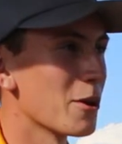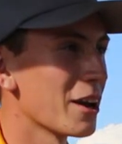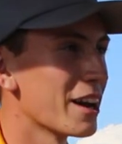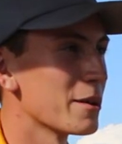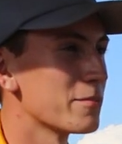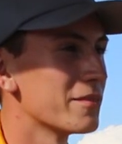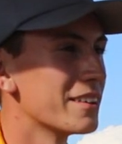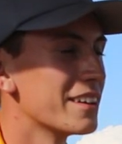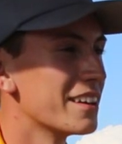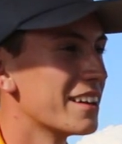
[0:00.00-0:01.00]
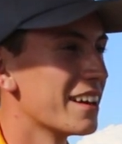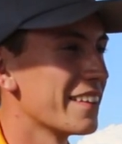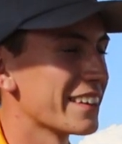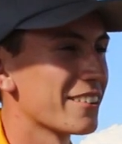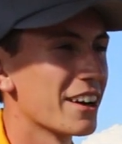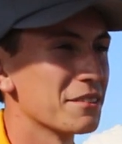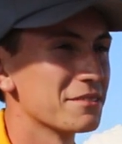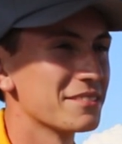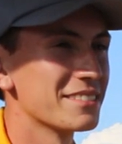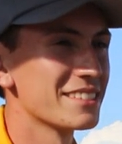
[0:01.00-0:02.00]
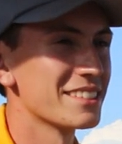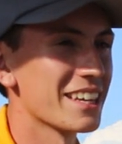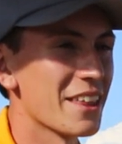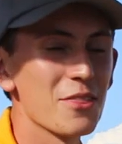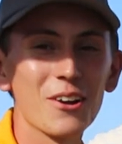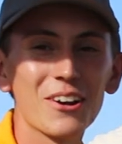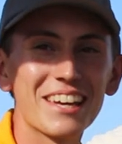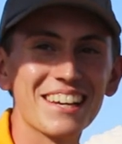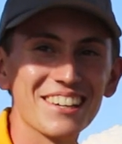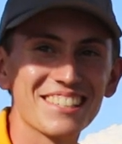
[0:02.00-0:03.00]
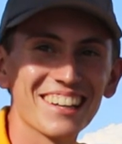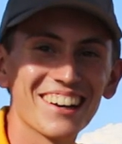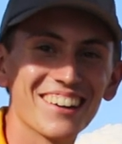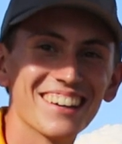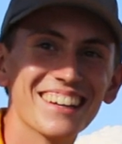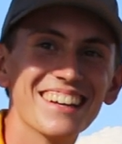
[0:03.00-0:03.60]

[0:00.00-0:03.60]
woke up, I think around 10:30 or so,